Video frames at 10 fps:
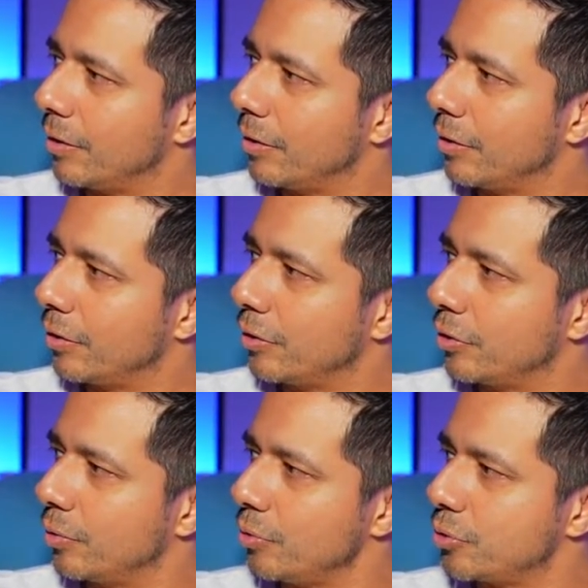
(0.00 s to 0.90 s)

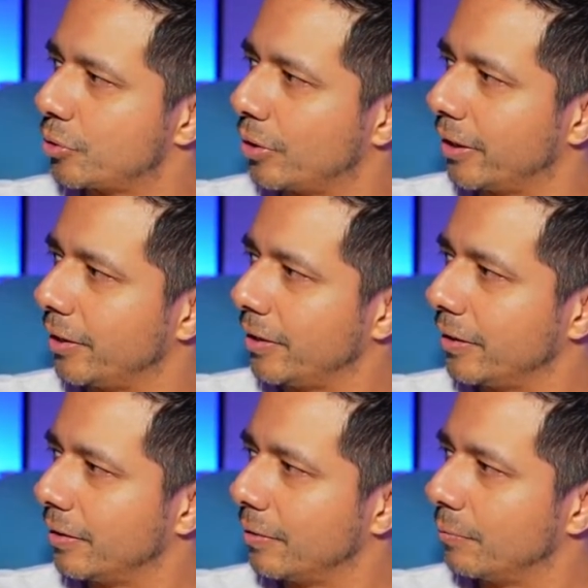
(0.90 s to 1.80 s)
Usually,
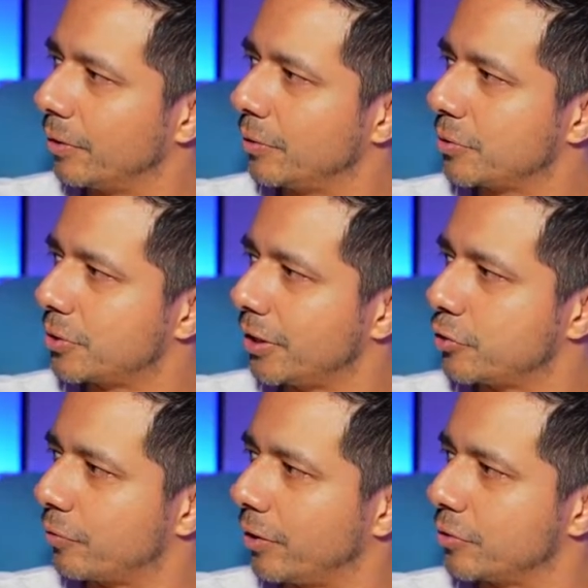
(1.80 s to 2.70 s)
what you'll see
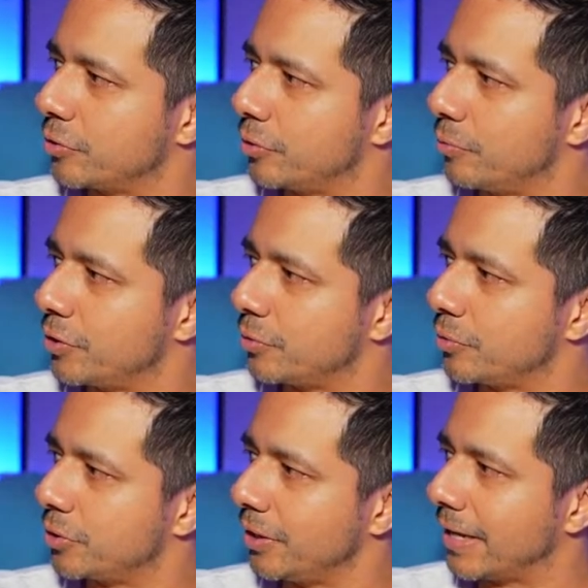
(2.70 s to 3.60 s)
traders do is you
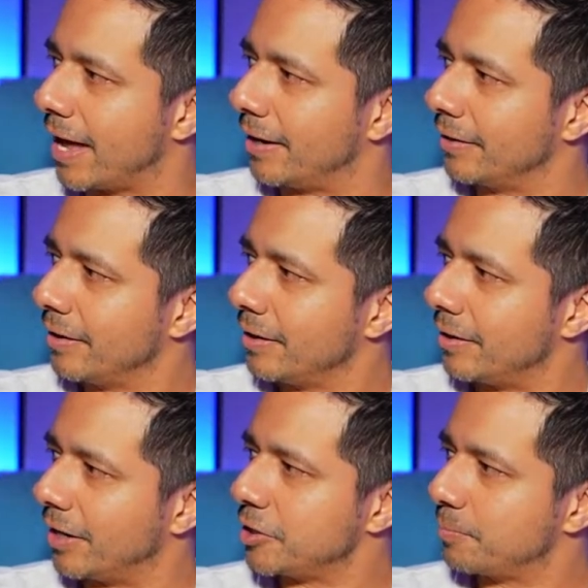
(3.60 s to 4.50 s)
see that
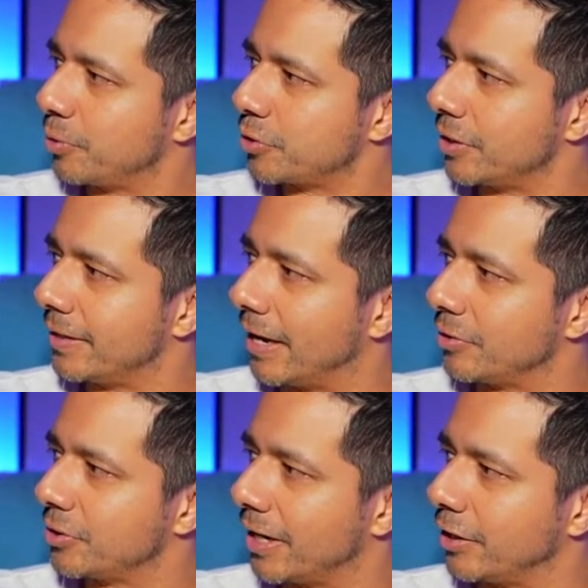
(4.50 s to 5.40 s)
nice push to the
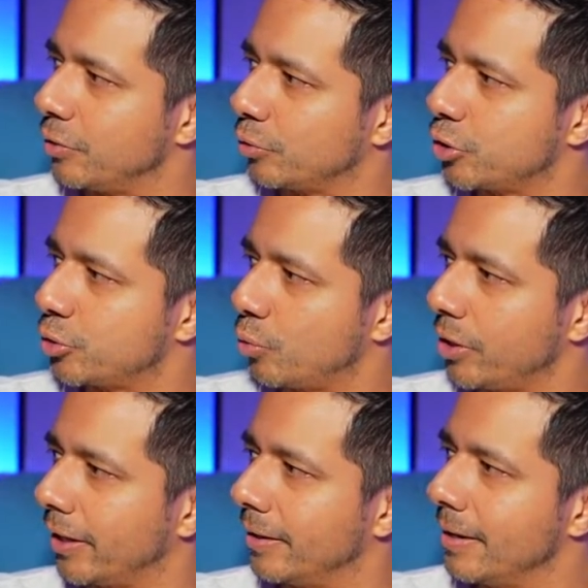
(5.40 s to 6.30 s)
downside, you'll short
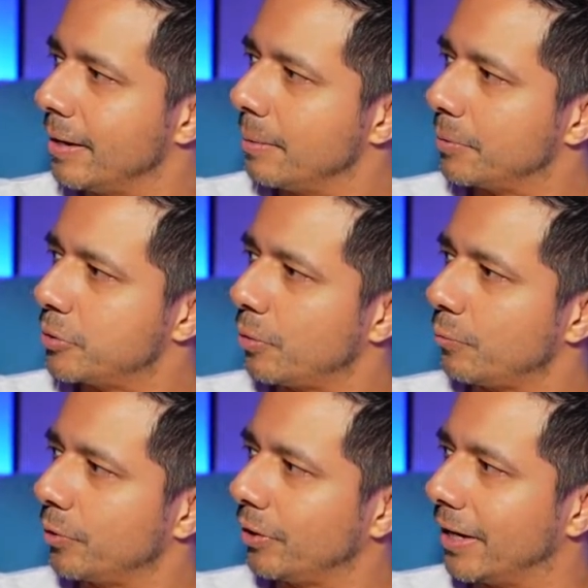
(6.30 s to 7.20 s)
it, but you don't
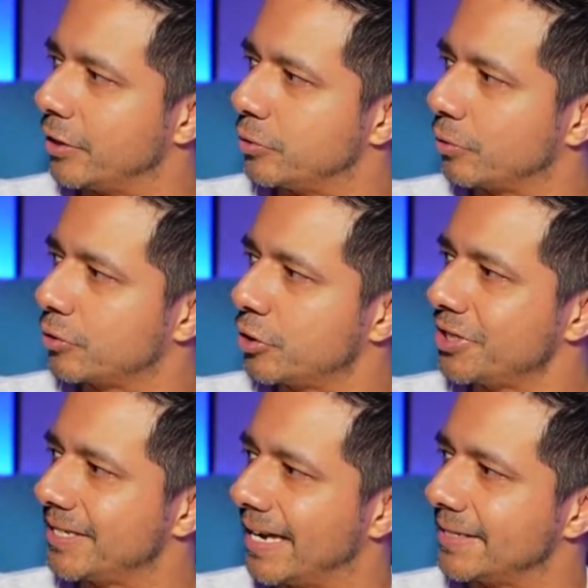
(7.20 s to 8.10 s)
realize you're
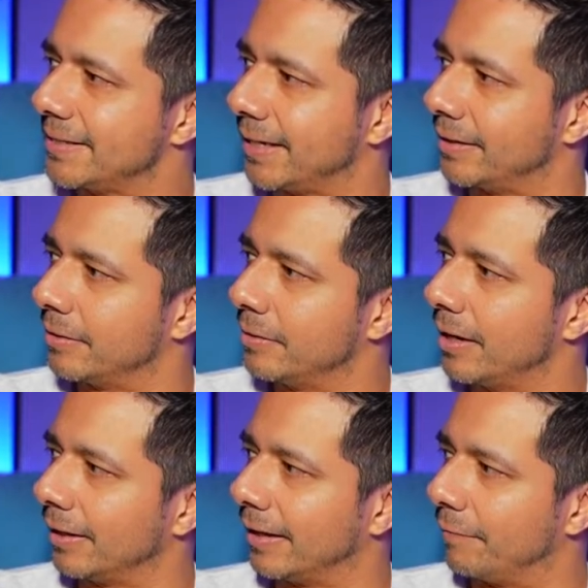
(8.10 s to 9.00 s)
just testing
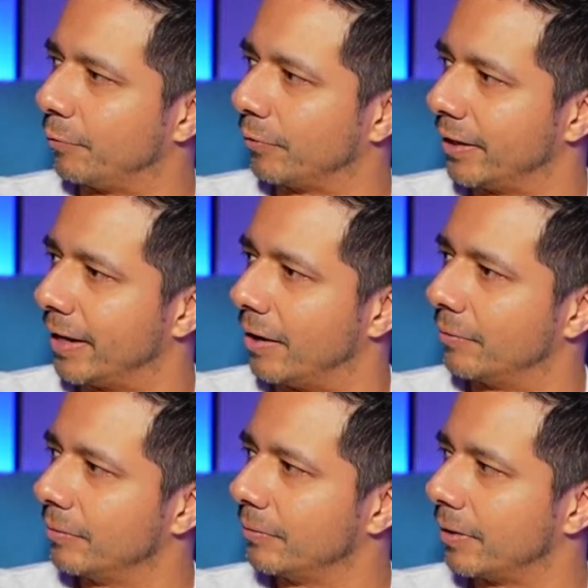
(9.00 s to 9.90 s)
a level right now,
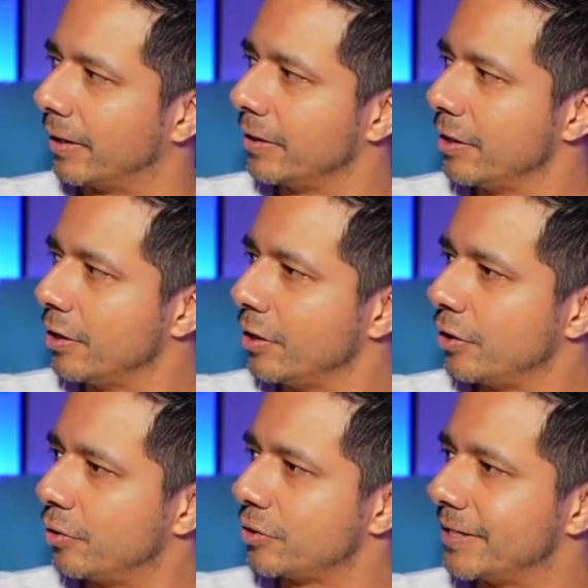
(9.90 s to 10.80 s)
right?
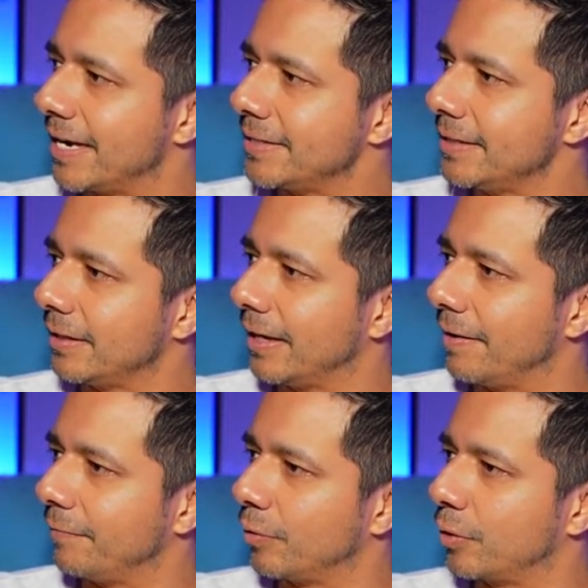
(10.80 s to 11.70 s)
You're testing a
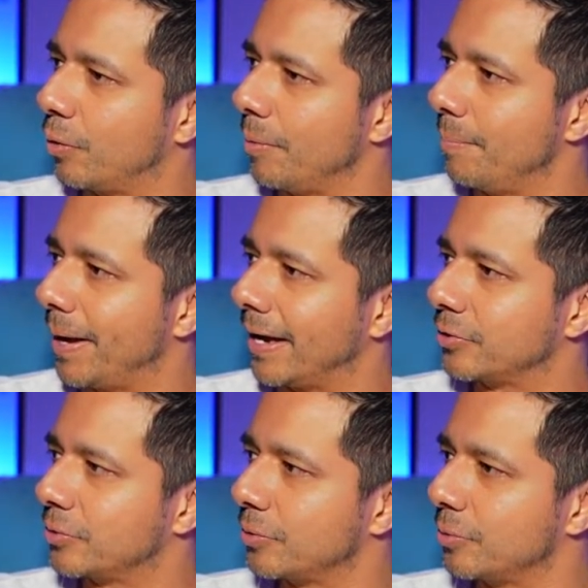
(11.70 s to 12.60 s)
level going back
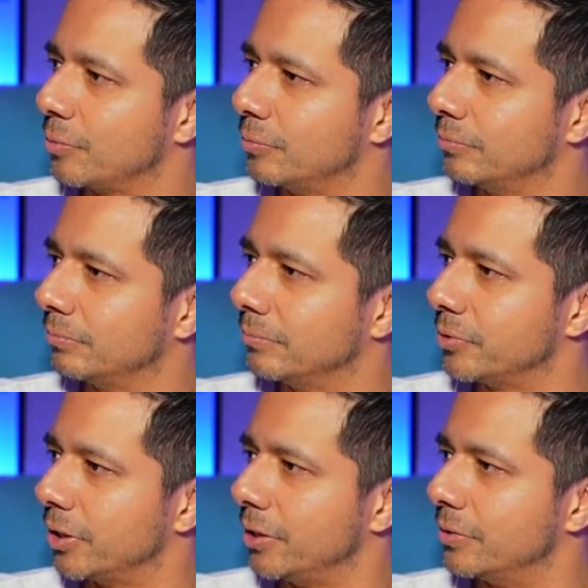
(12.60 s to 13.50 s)
to,
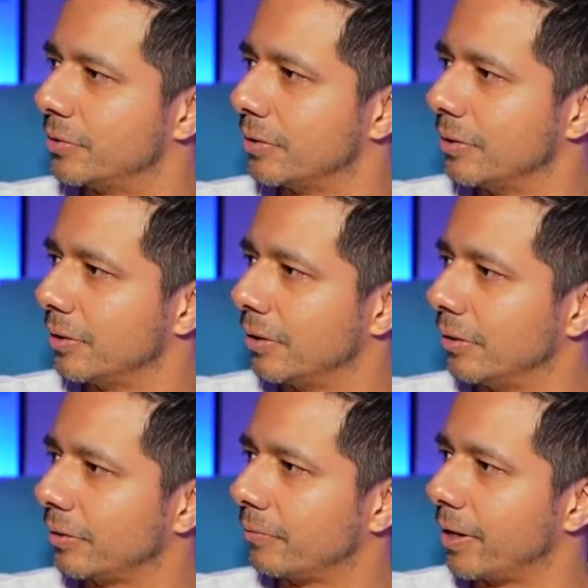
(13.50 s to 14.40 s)
geez,
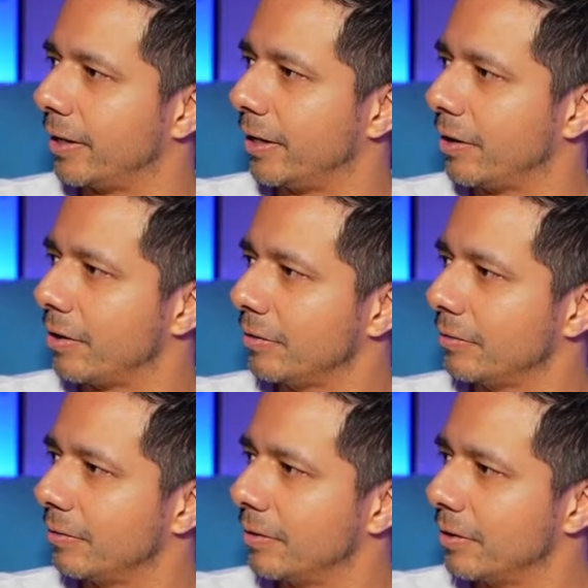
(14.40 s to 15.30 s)
look right here.
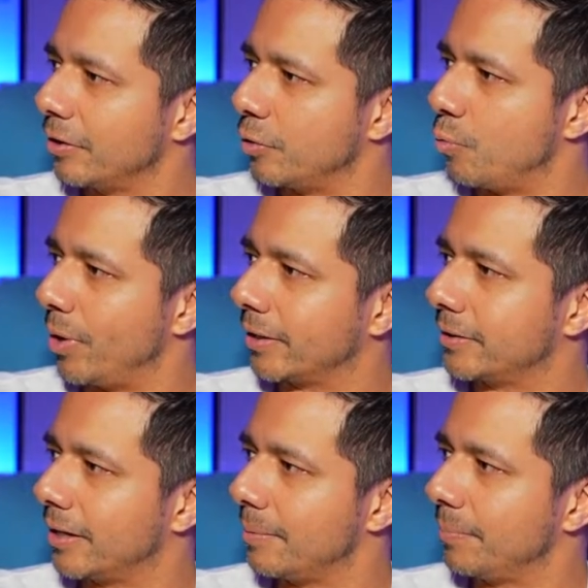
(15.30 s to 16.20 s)
You wicked
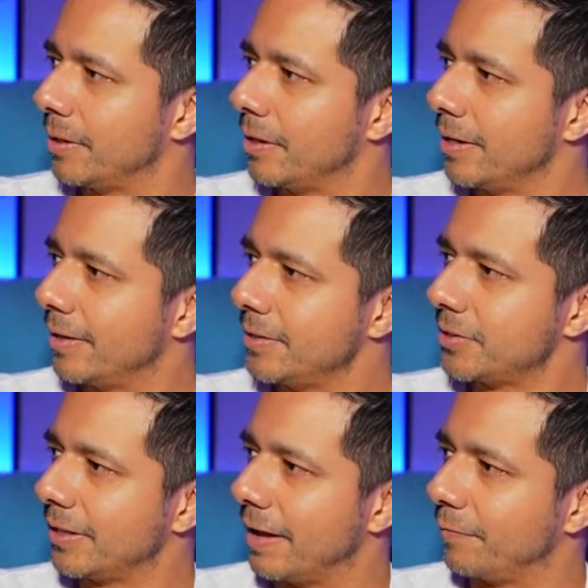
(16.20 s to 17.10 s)
up. This
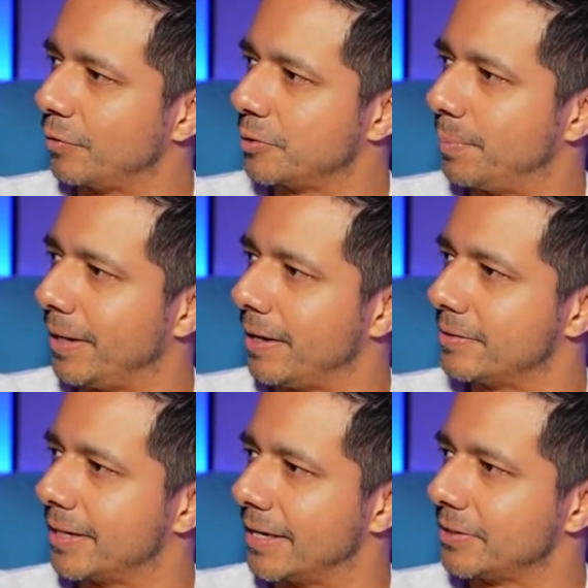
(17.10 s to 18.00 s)
level is being
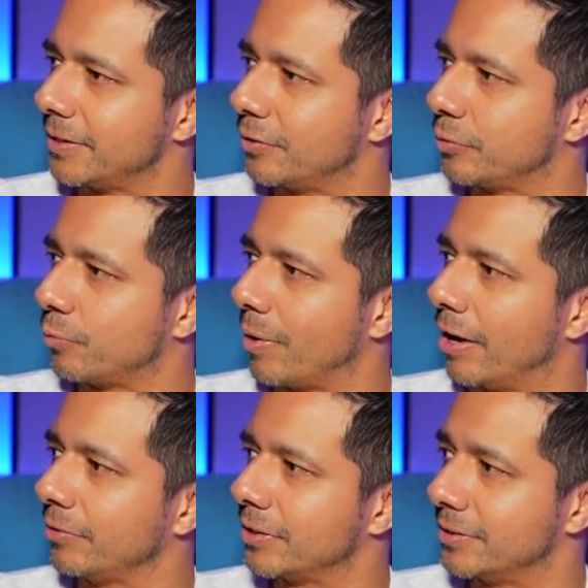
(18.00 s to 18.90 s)
tested
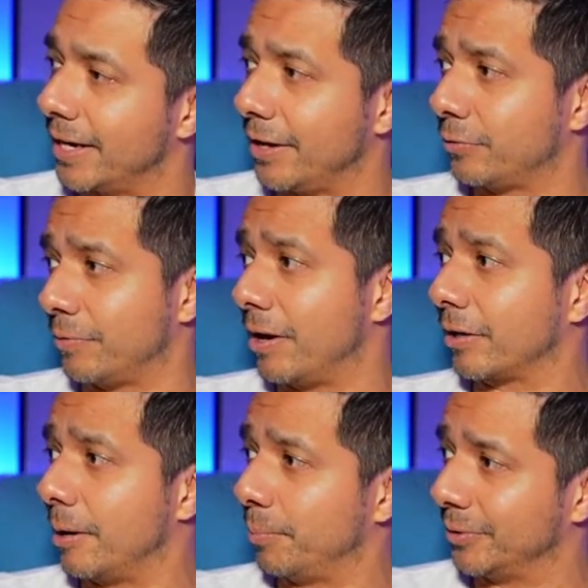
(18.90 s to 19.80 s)
throughout the day, throughout a
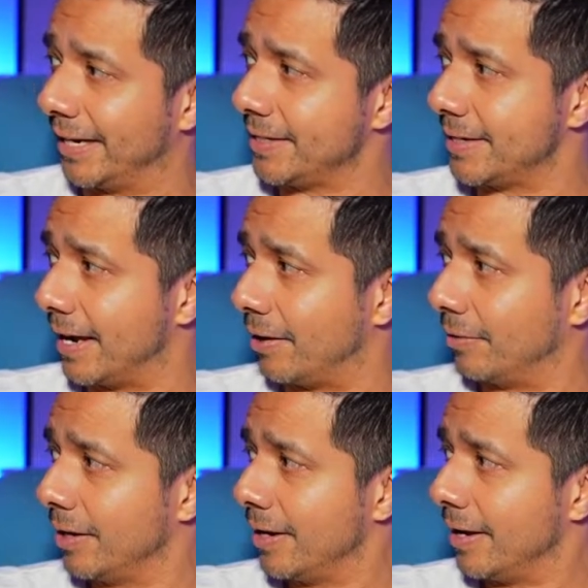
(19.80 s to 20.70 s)
couple days now.
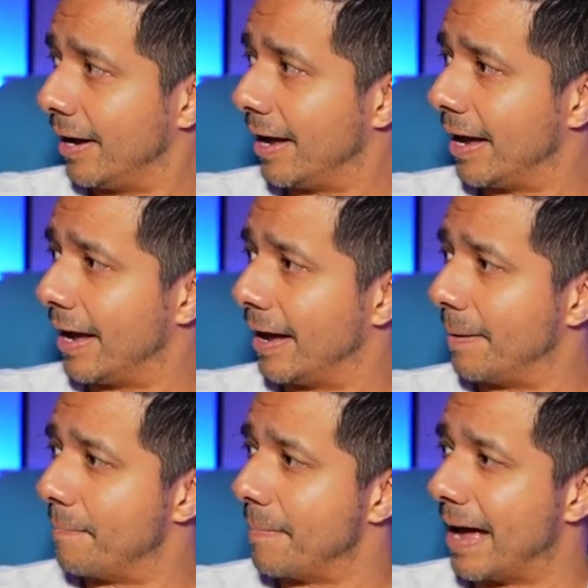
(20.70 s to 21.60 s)

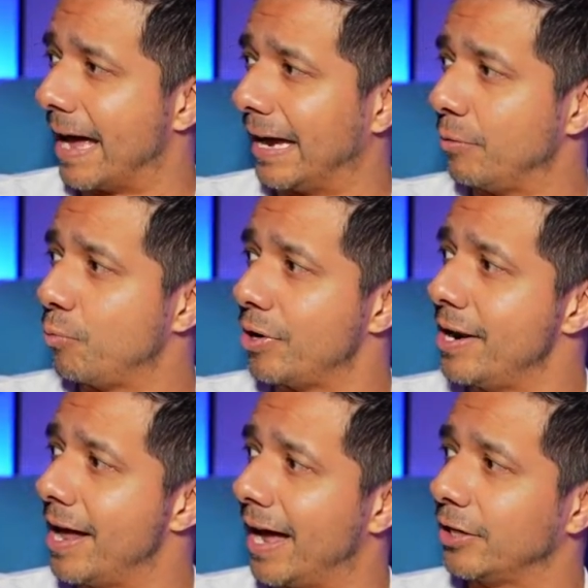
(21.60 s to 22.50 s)
I would
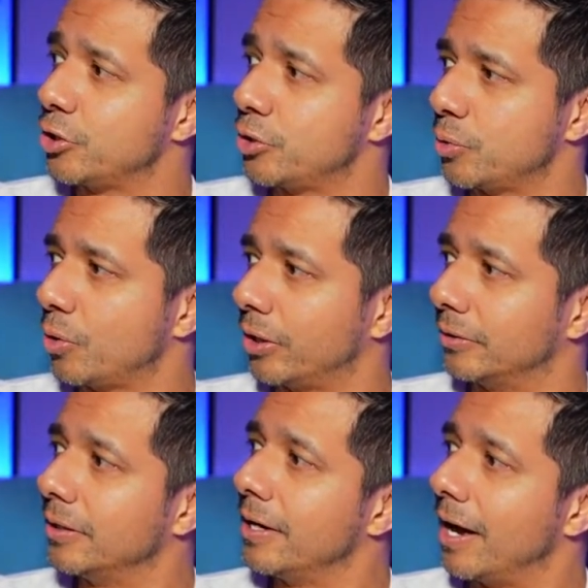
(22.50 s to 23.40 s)
not short
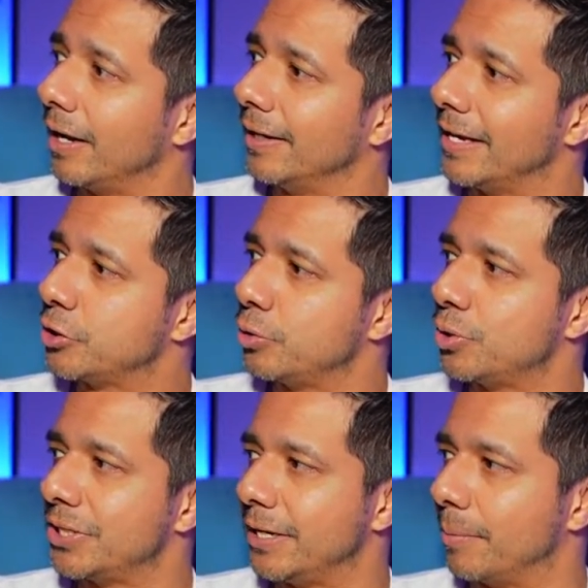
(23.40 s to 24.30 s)
unless you
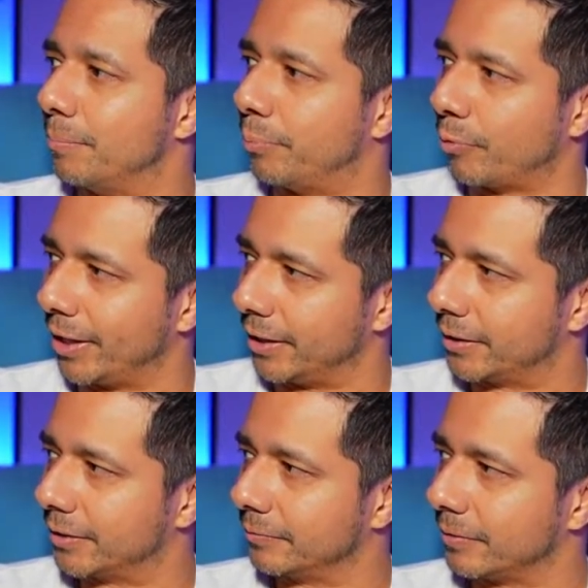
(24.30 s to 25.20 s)
see a break,
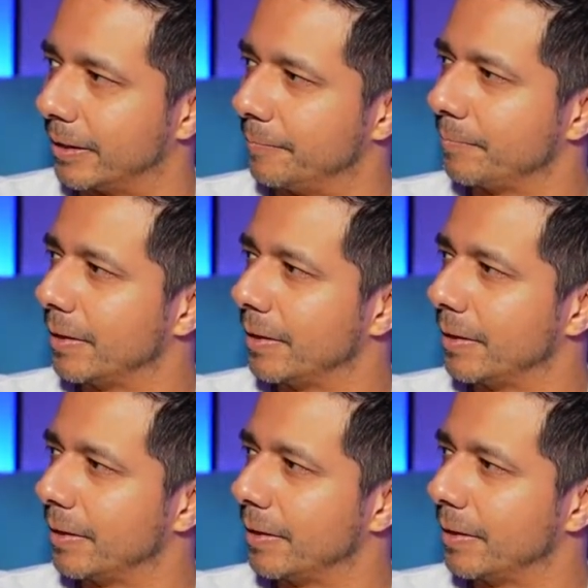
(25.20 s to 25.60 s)
right?